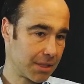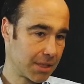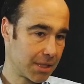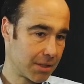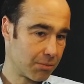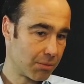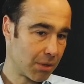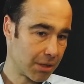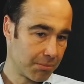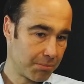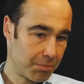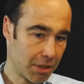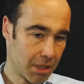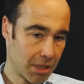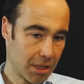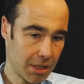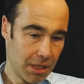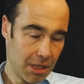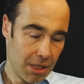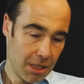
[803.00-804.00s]
this is one
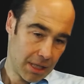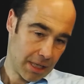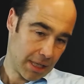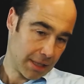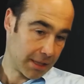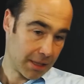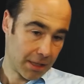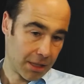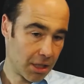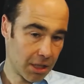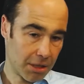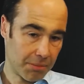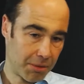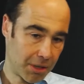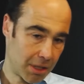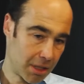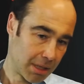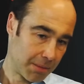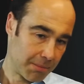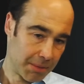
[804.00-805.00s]
part, and then another
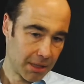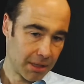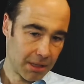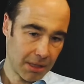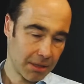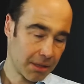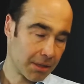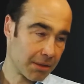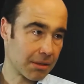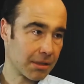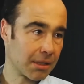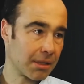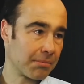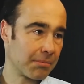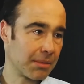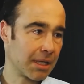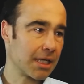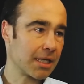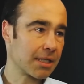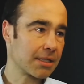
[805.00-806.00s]
part, I mean, there are
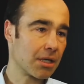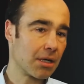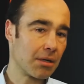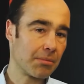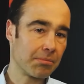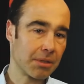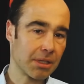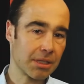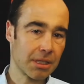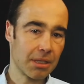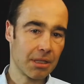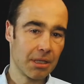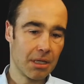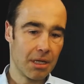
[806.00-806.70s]
many examples,